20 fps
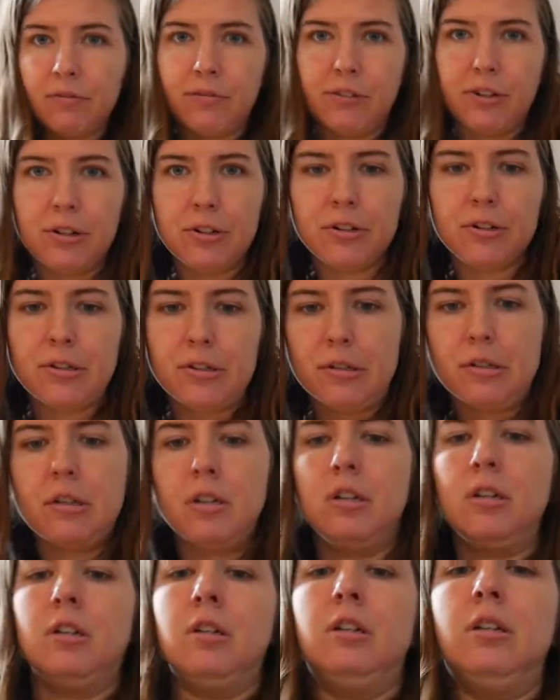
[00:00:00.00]
first
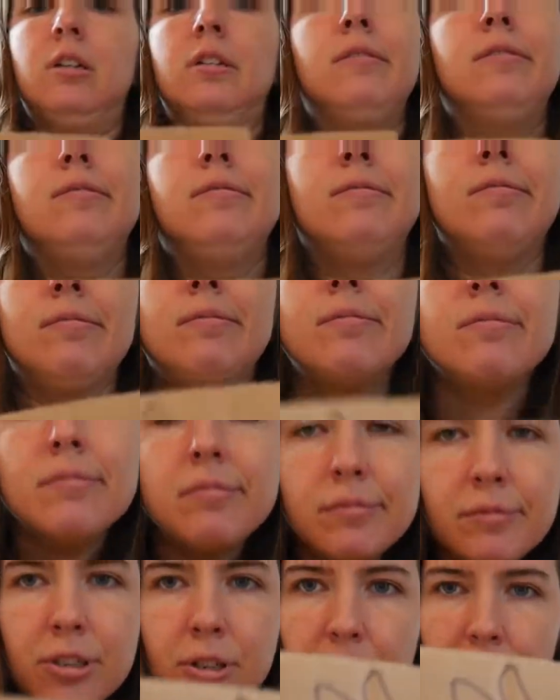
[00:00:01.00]

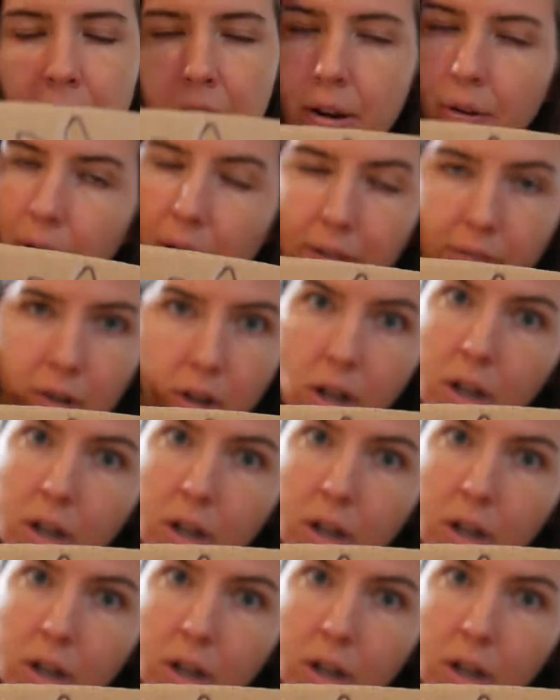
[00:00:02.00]
so that I don't have